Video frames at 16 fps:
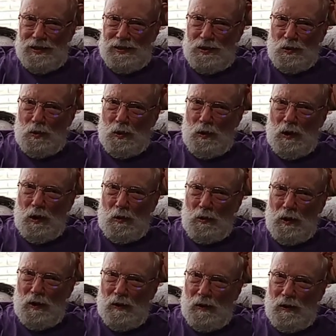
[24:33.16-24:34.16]
So where
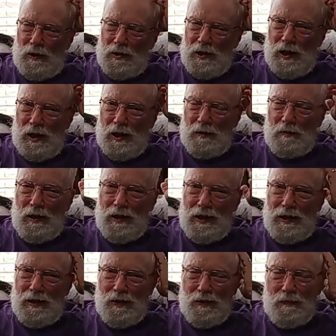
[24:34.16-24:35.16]
are we on our time
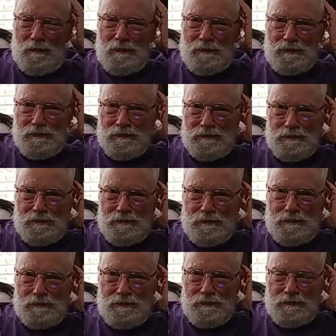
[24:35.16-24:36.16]
right now?
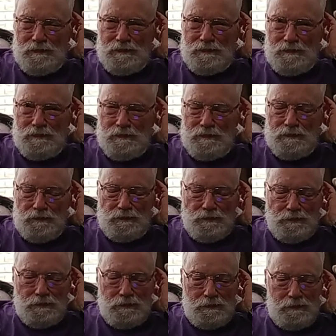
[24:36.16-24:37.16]

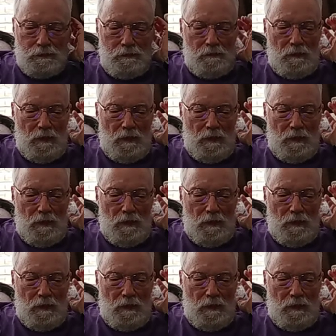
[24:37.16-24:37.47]
2436.